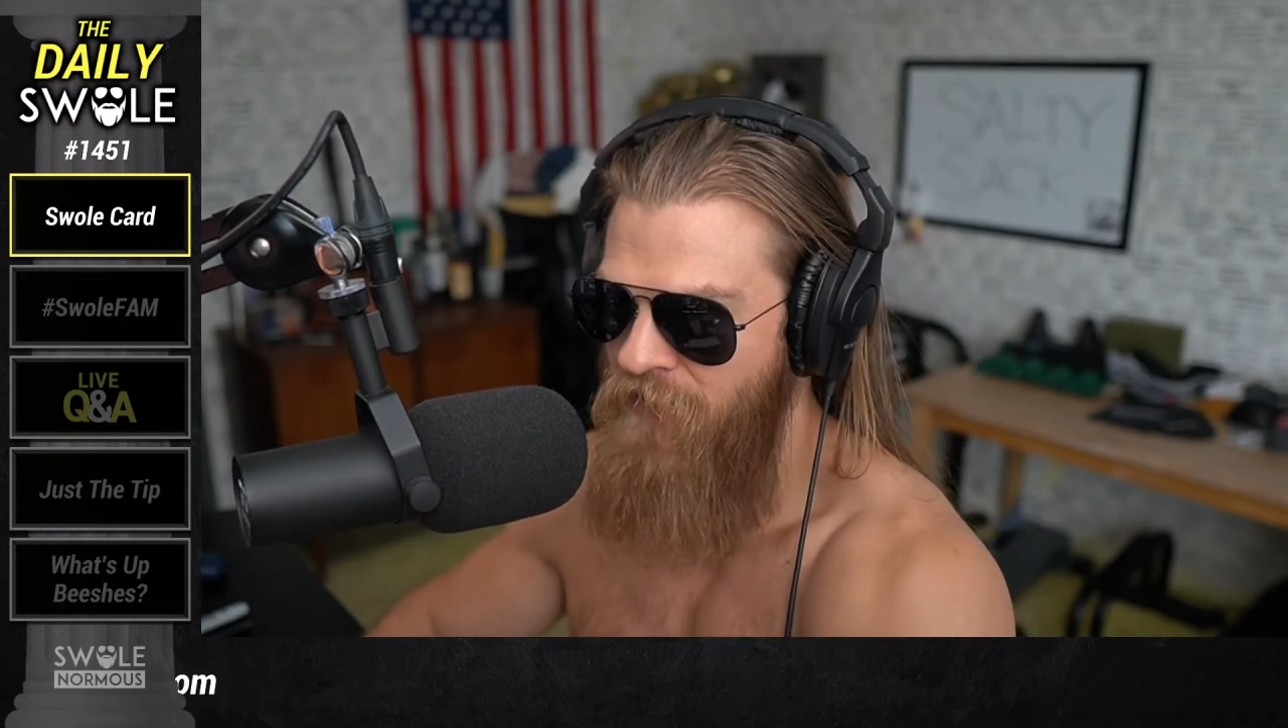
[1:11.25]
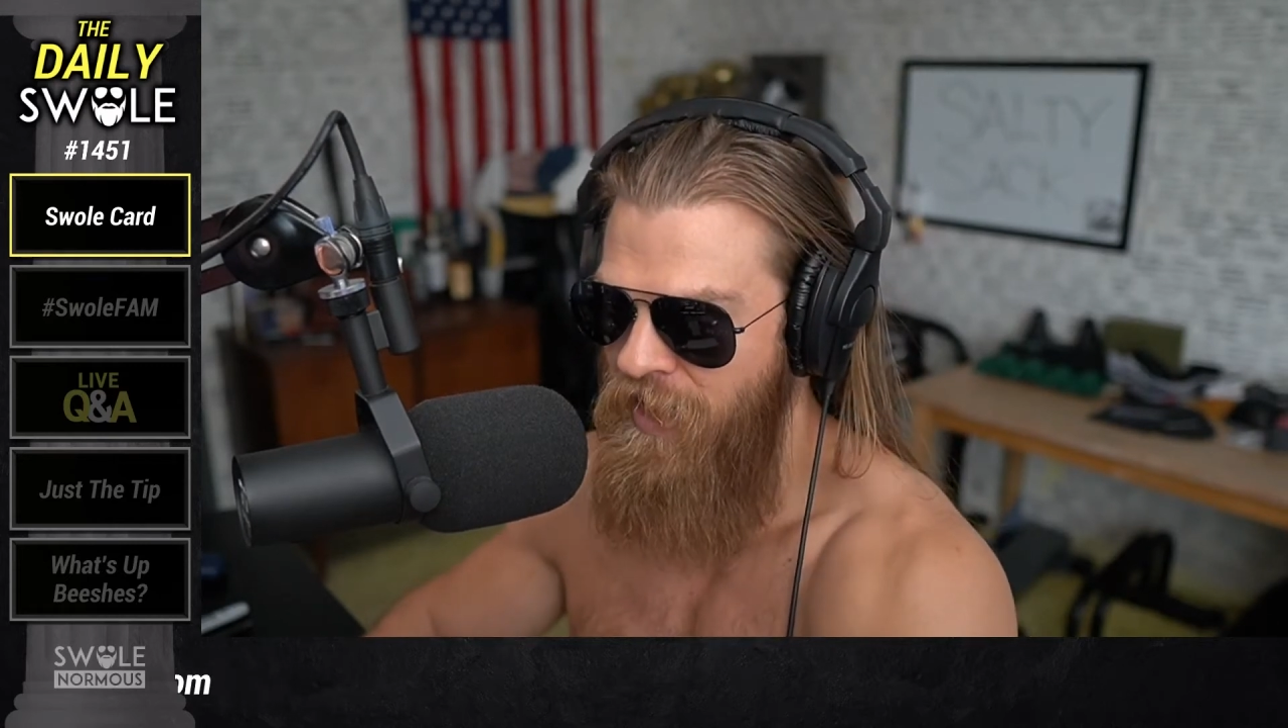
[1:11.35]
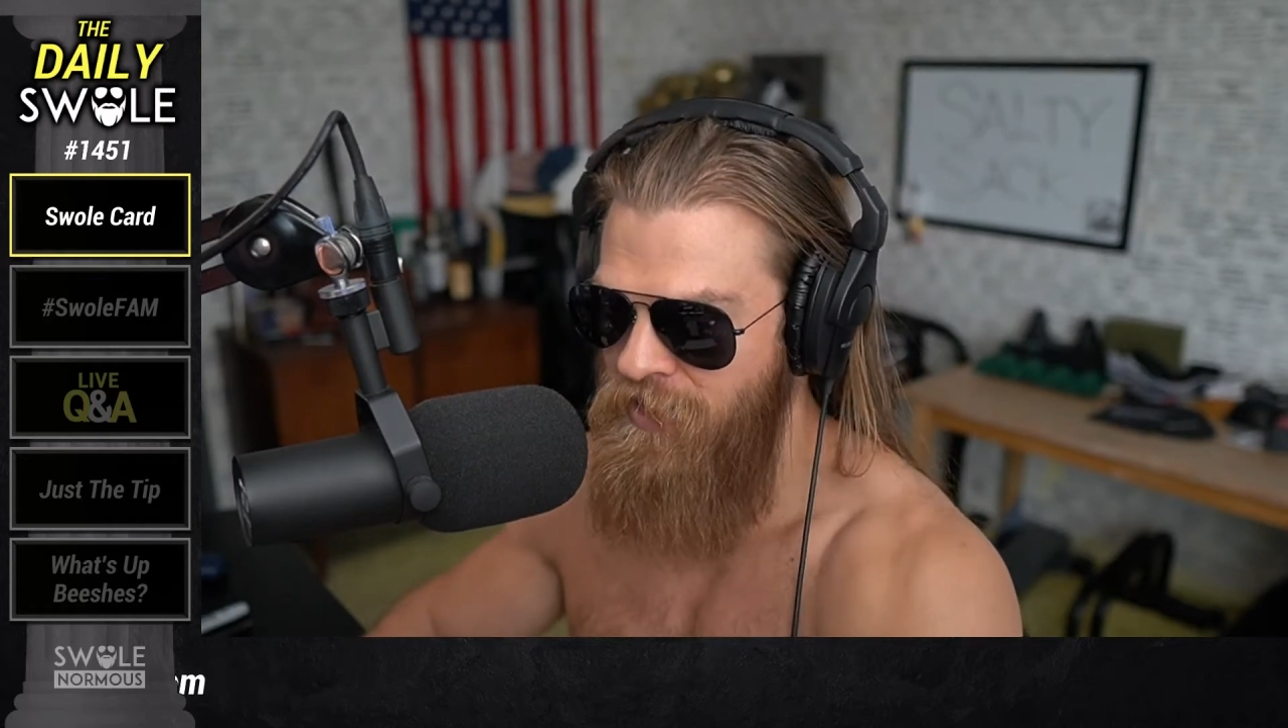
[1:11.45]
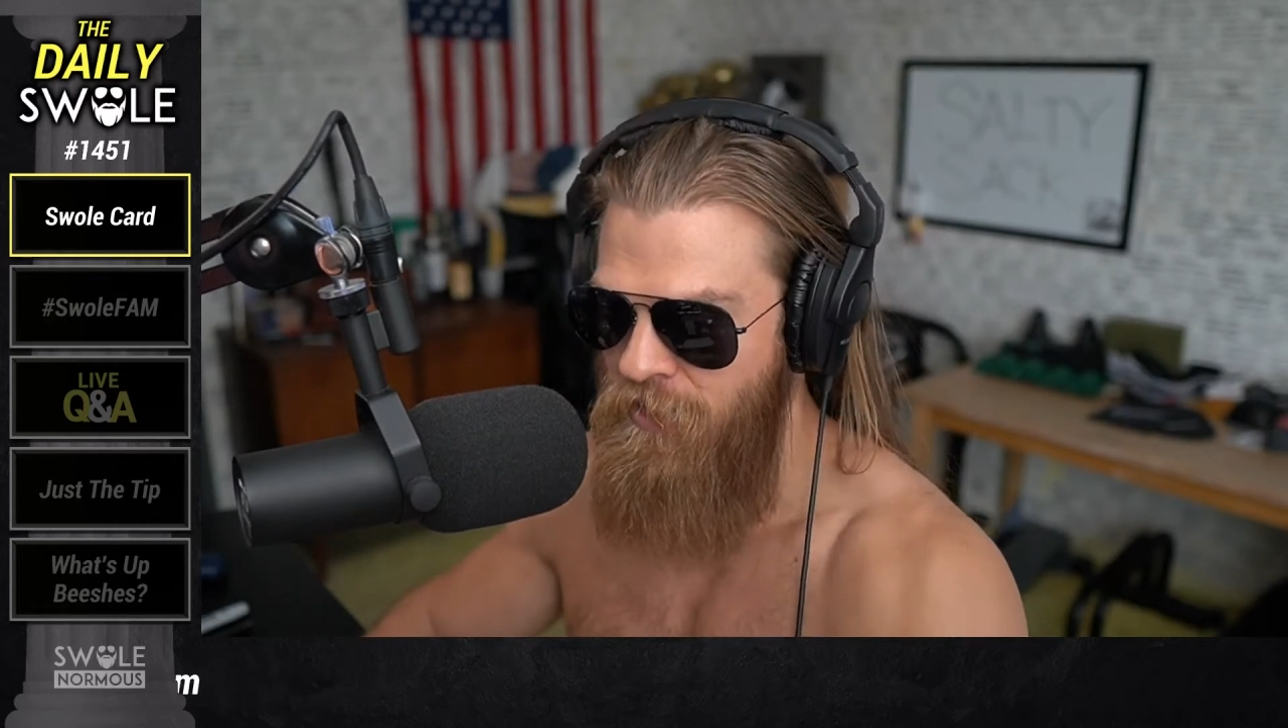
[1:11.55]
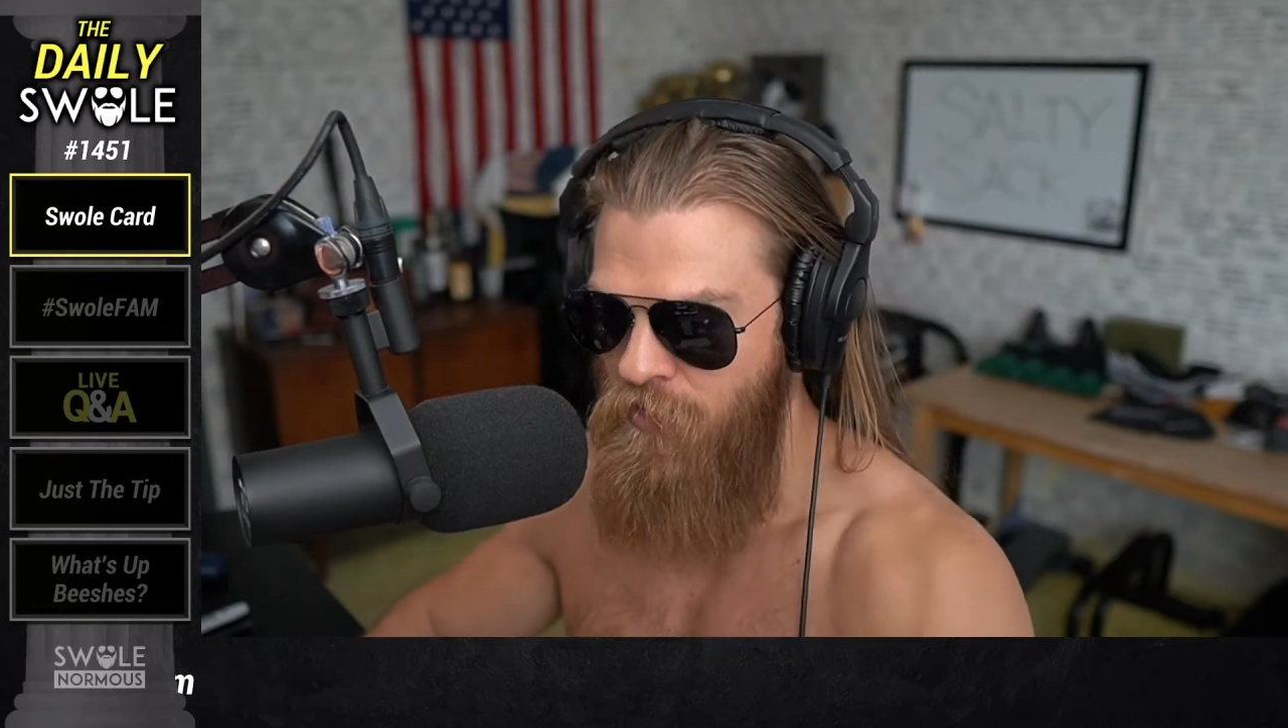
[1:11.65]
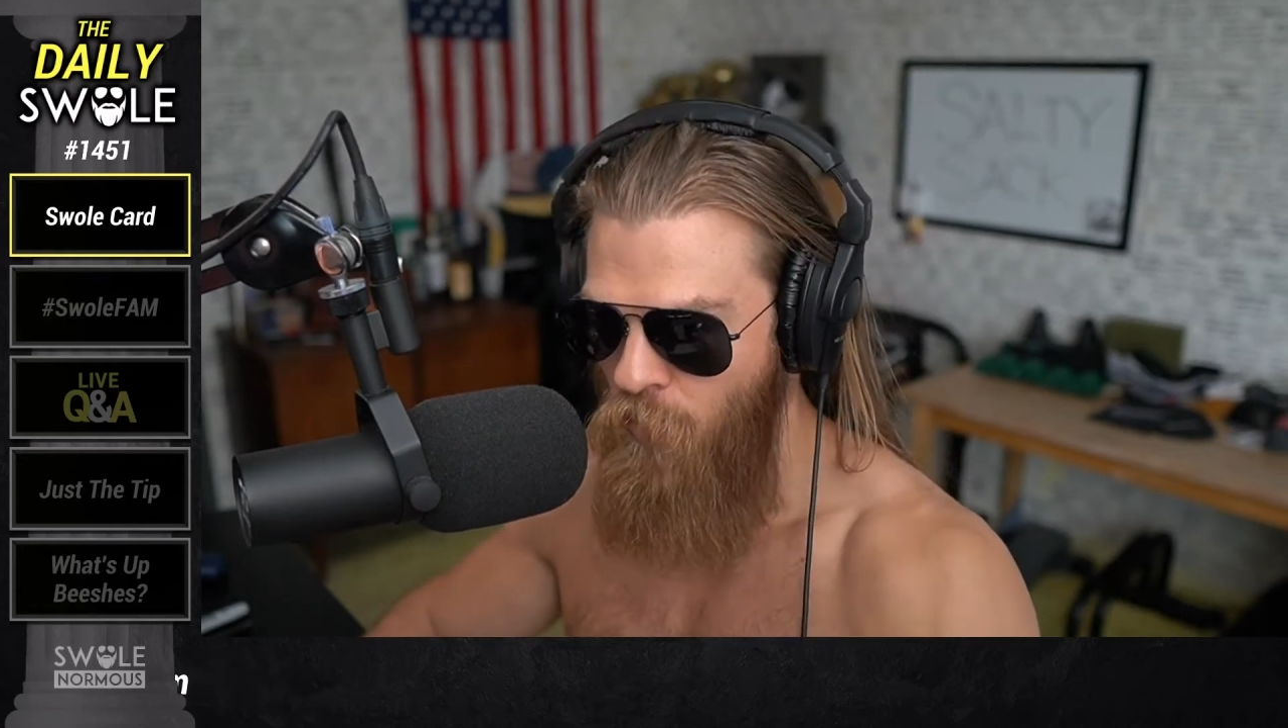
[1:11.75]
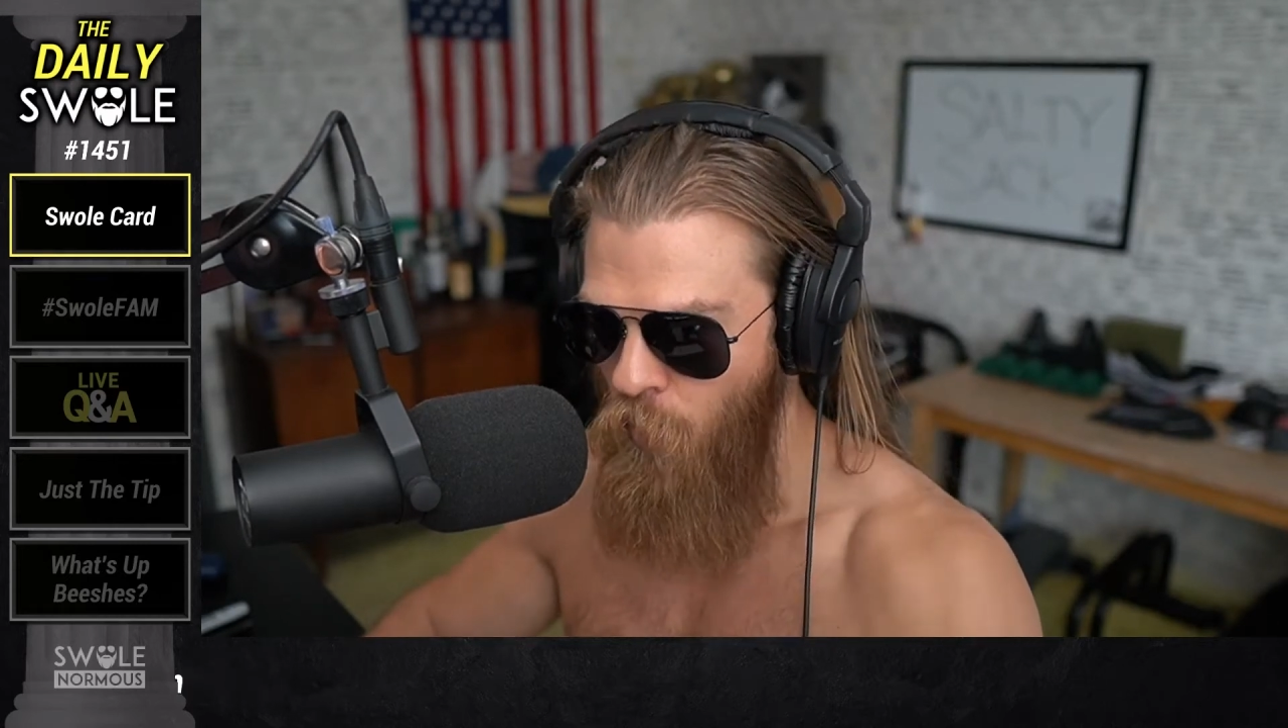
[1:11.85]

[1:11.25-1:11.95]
facet,